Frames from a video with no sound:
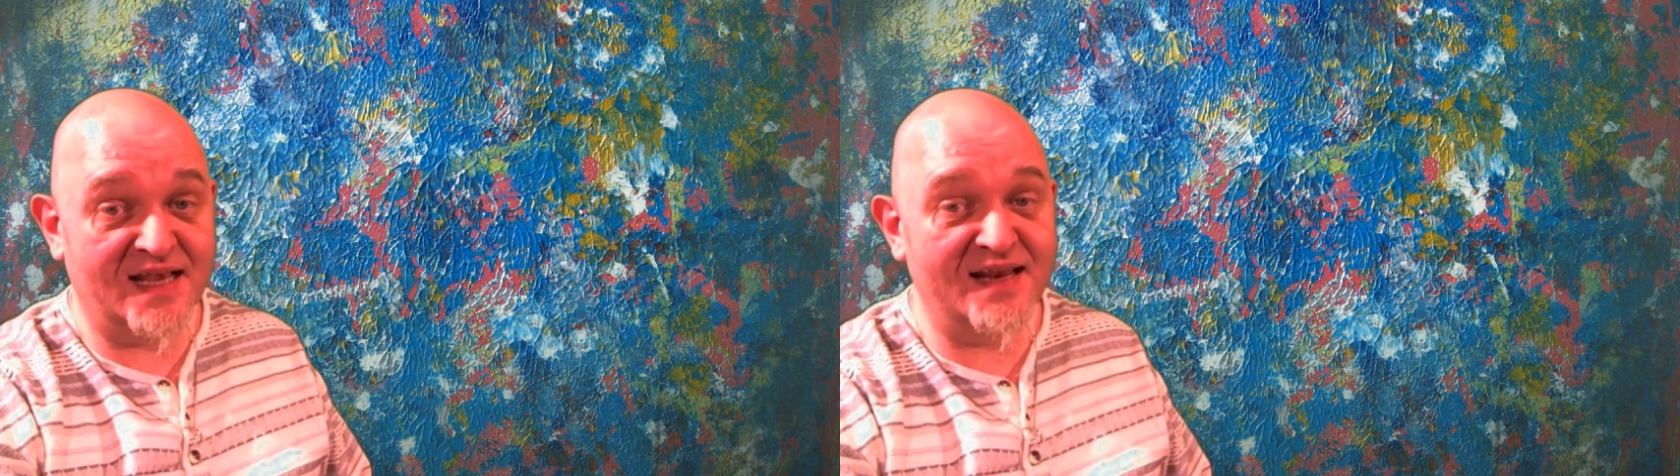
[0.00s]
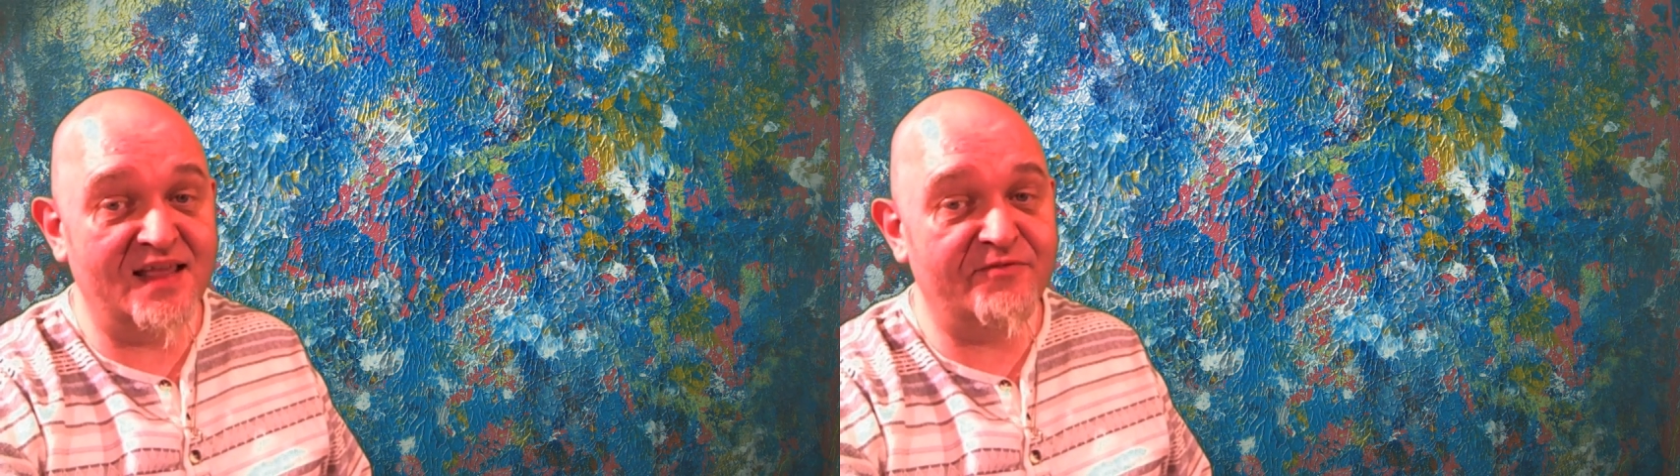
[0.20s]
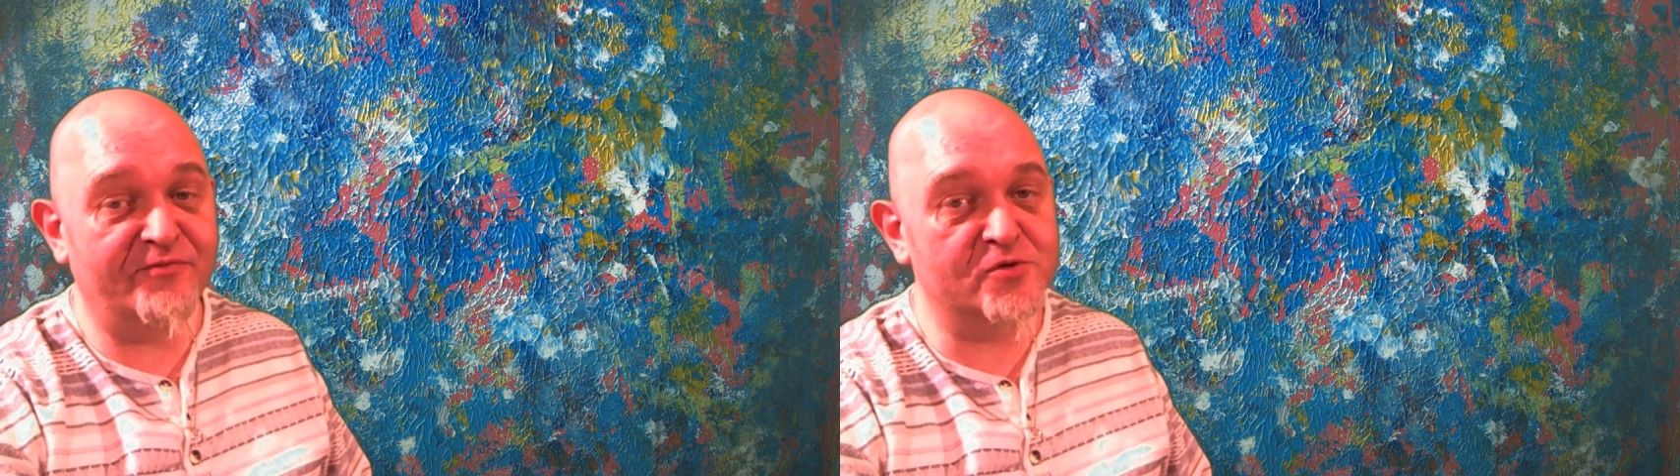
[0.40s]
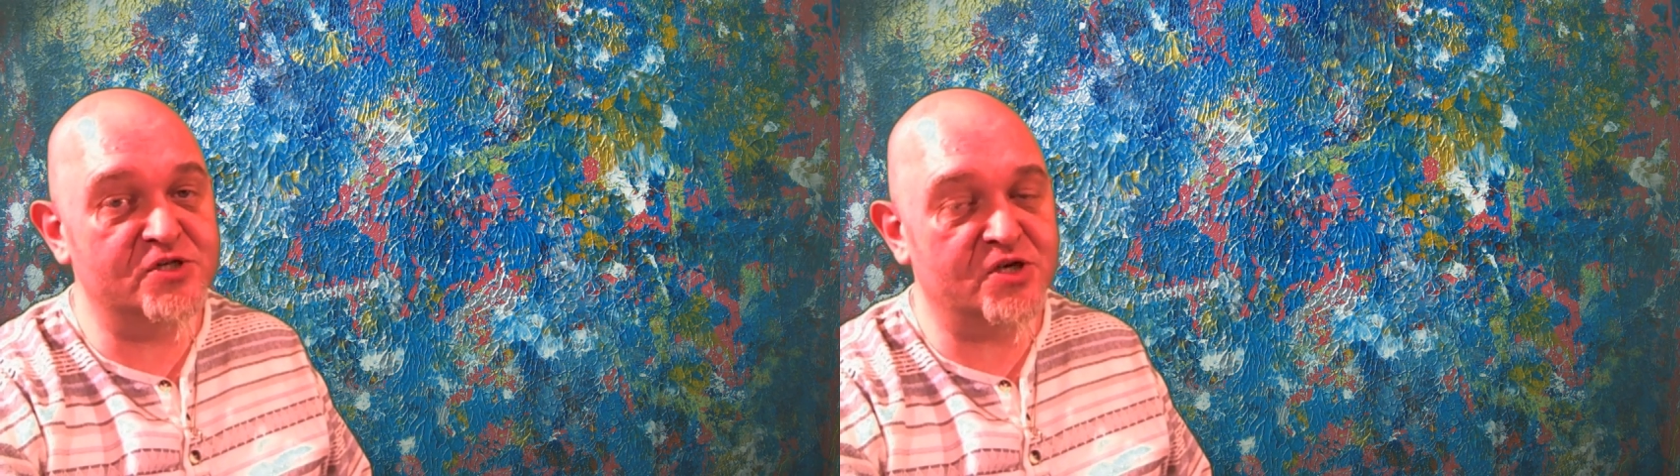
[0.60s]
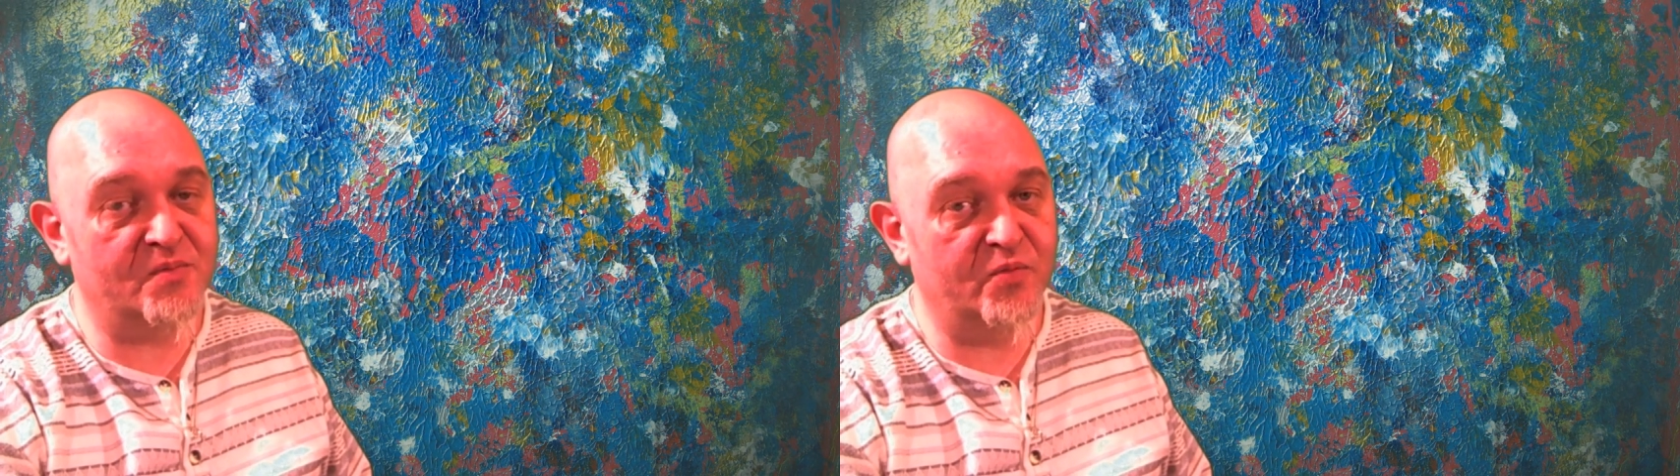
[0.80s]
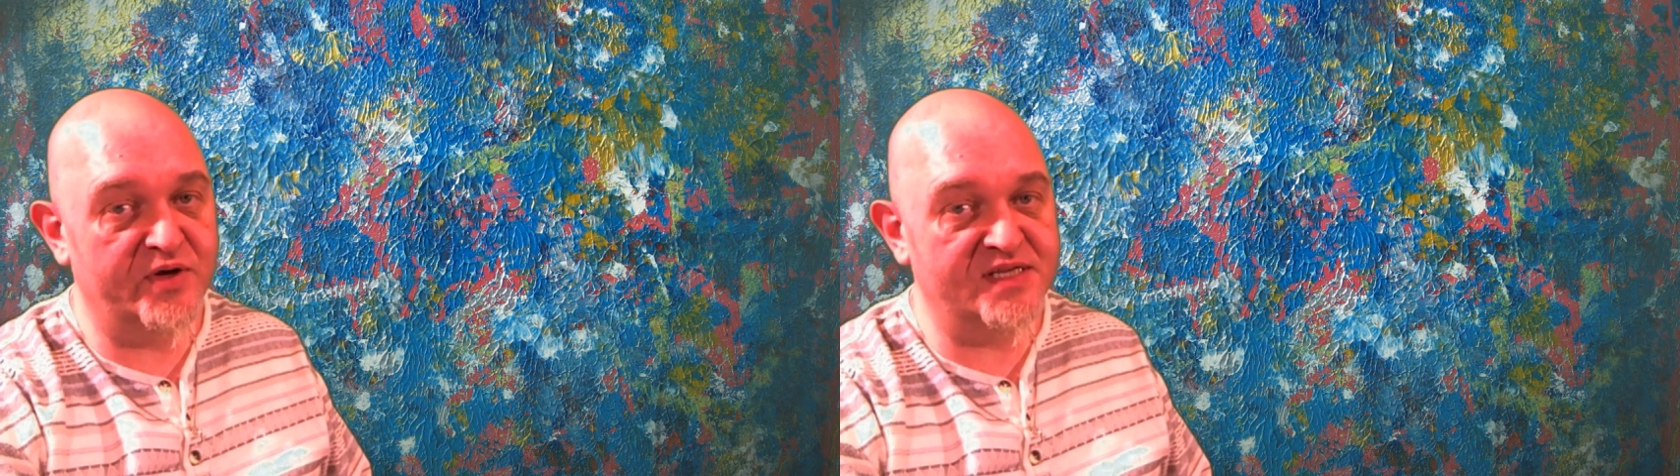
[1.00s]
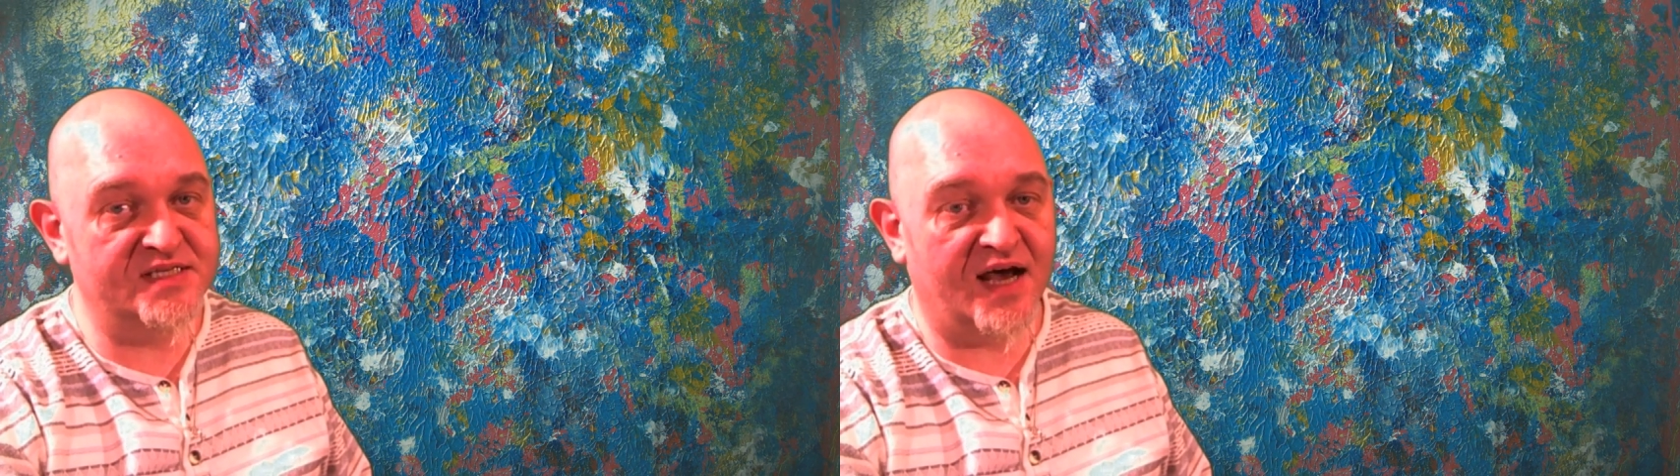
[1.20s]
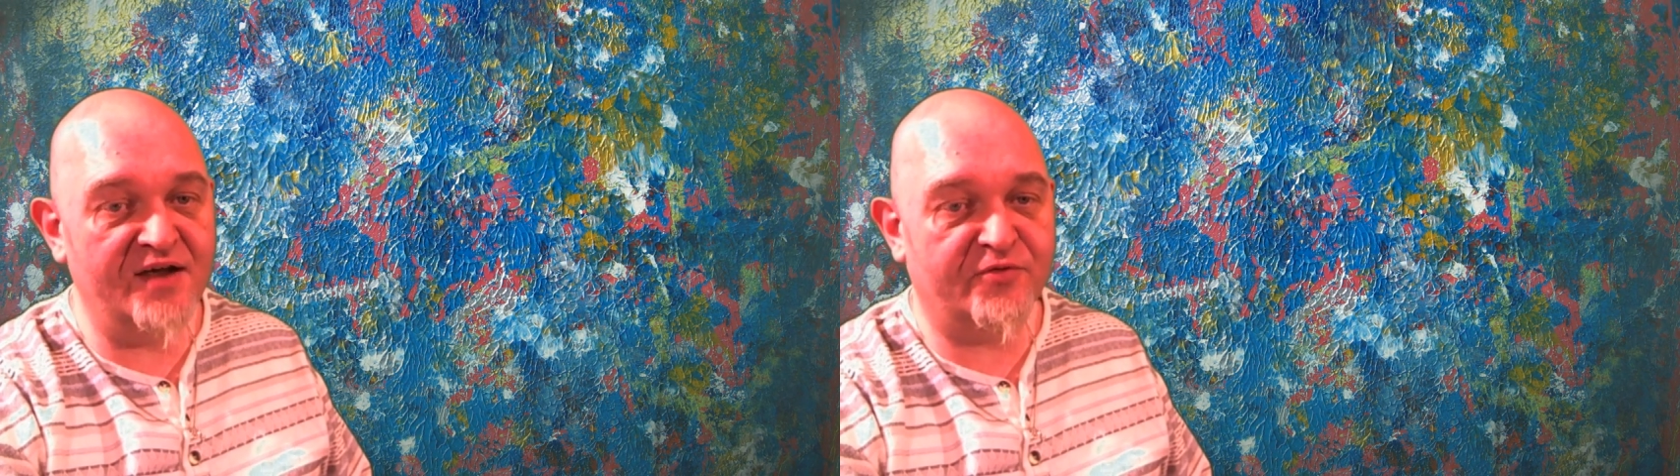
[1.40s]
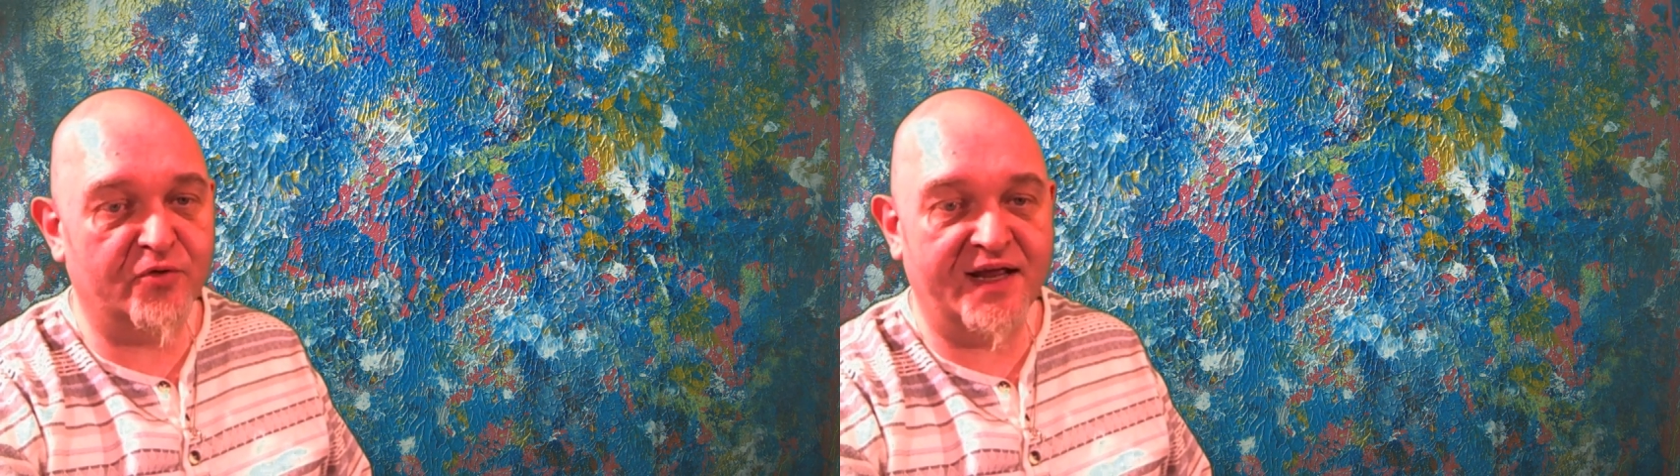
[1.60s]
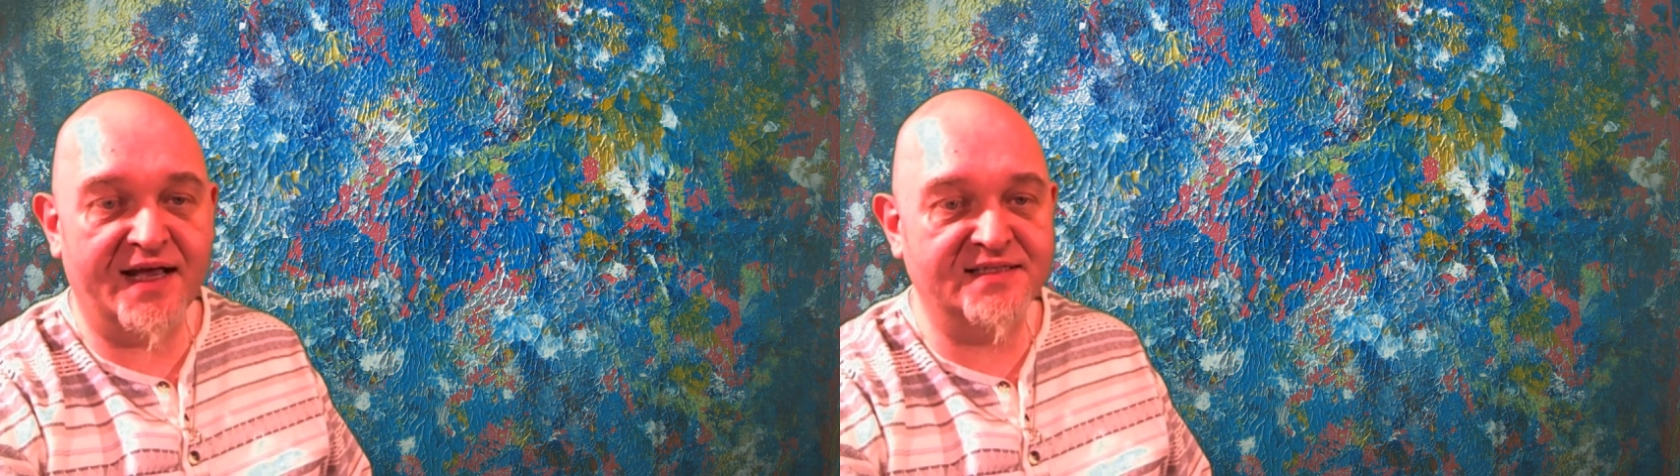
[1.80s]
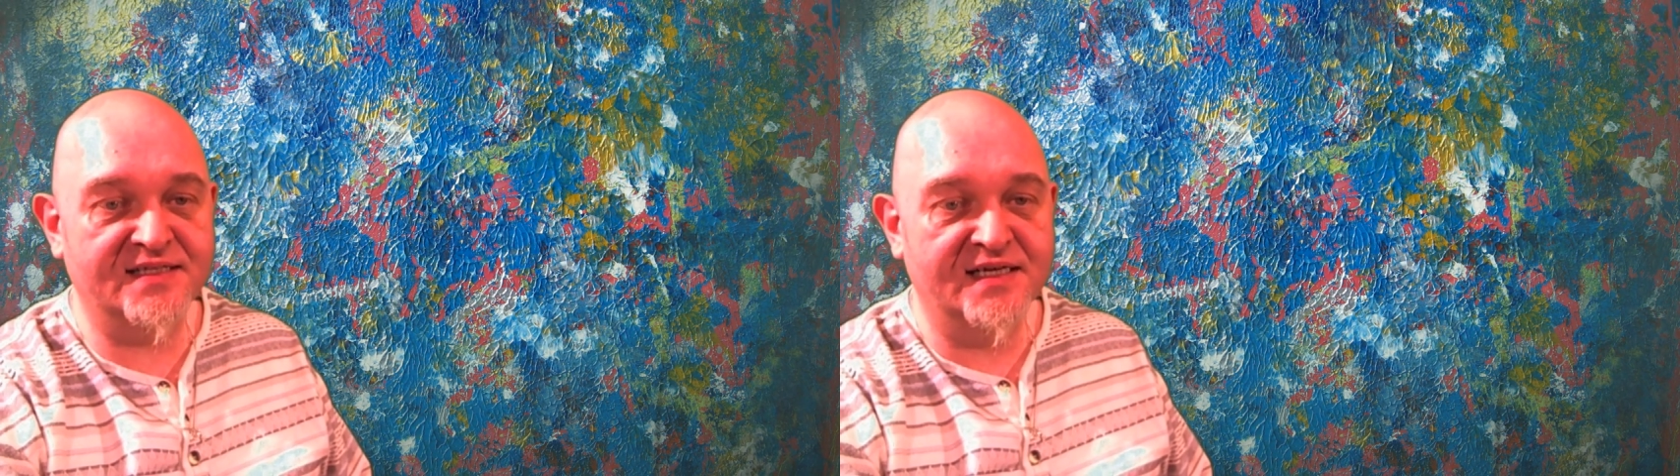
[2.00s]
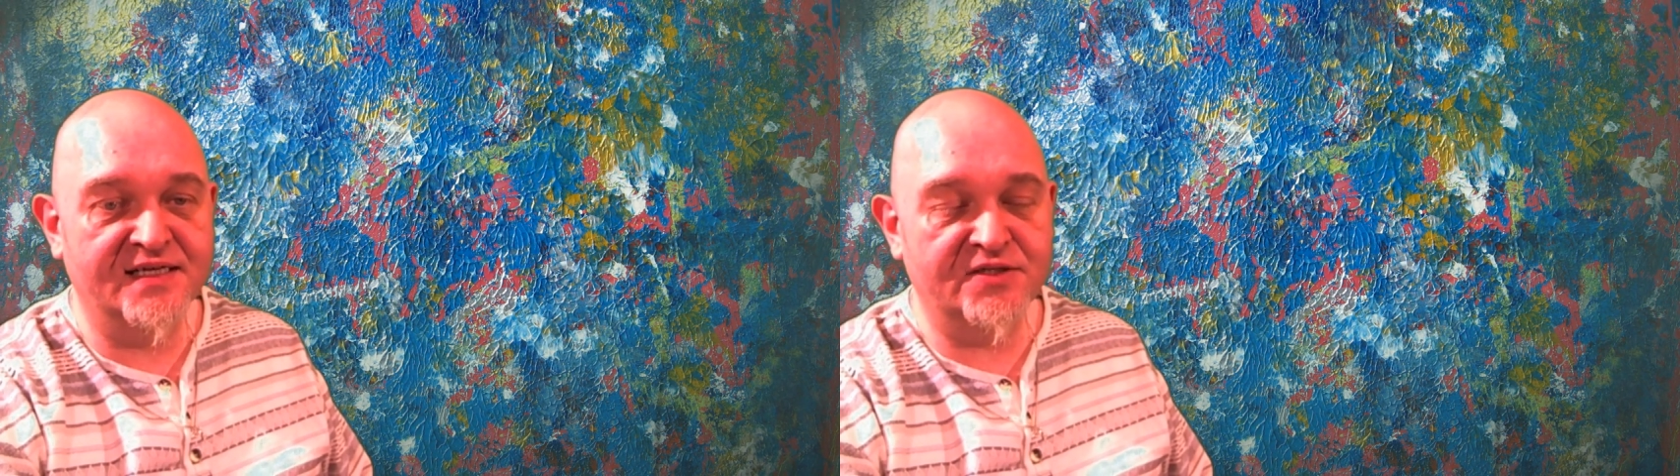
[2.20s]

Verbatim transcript: and if for some reason I forget